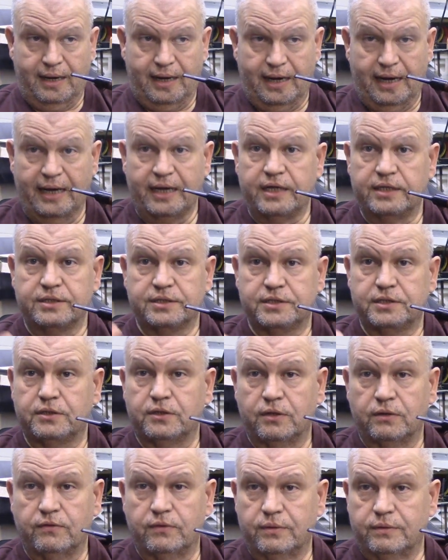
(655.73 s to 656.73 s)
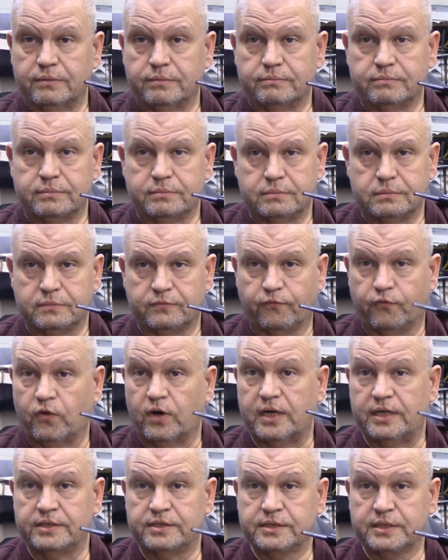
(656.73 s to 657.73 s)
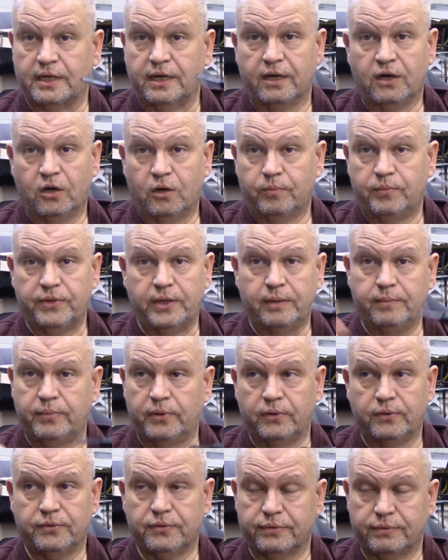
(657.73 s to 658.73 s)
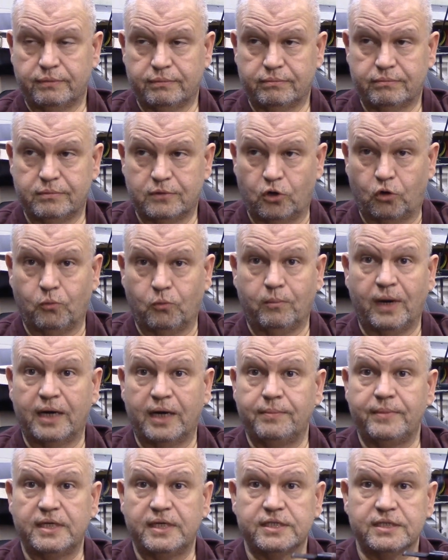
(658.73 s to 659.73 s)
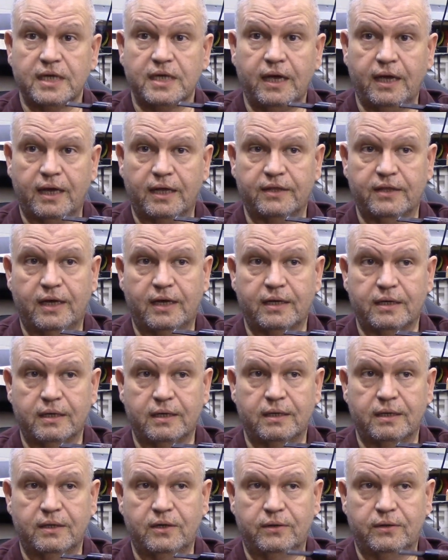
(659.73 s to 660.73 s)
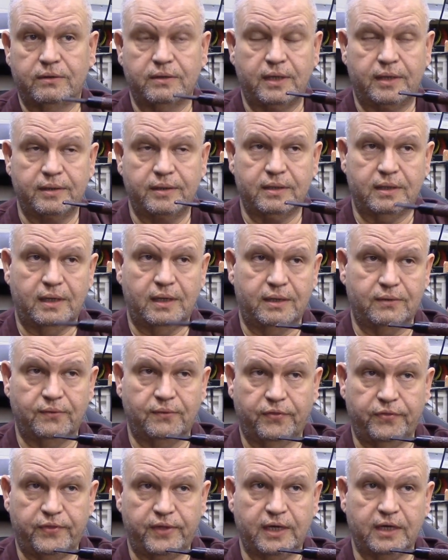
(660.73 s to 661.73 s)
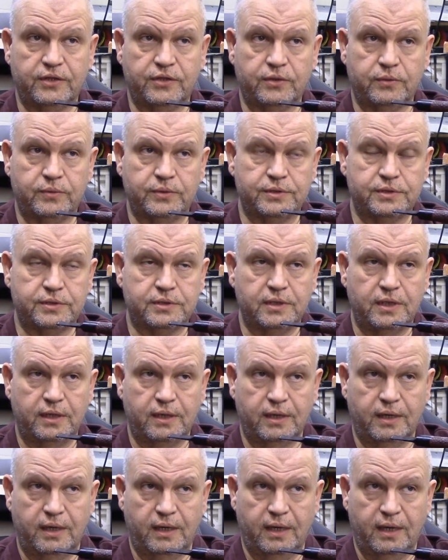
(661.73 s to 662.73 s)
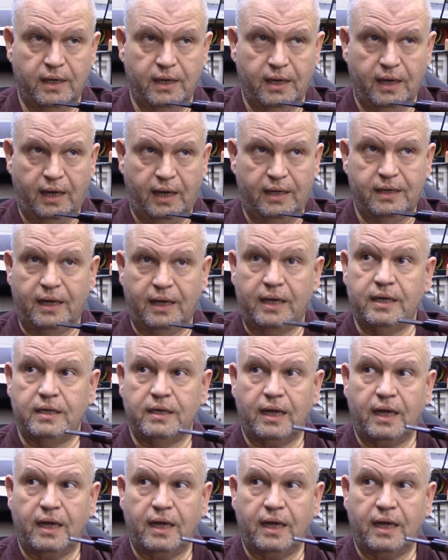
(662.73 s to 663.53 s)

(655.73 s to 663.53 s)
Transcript: I consider friends, and I hope they both don't mind me saying that. You know, I don't think there was, and